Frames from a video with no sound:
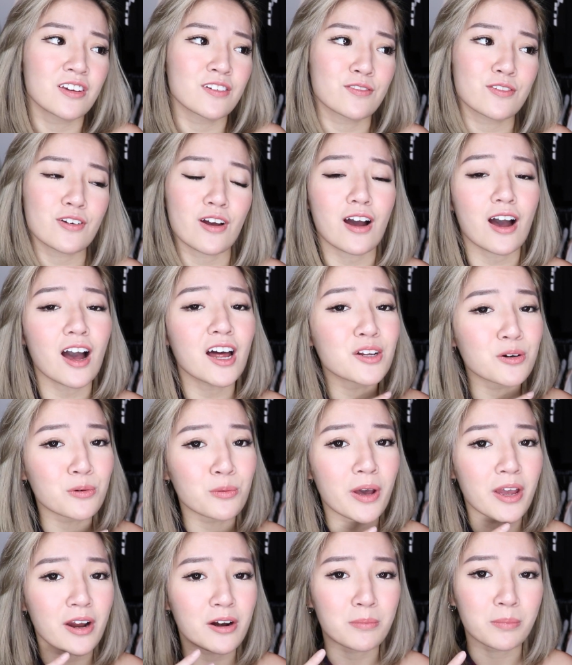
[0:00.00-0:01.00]
If you're
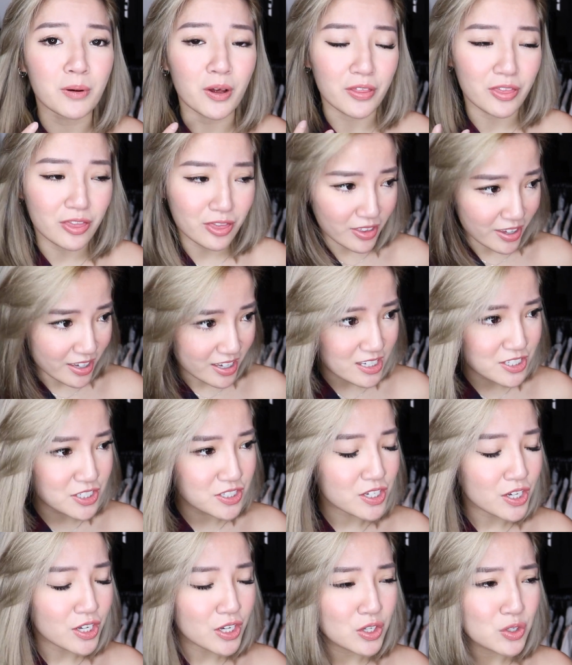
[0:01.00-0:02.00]
unaware about this,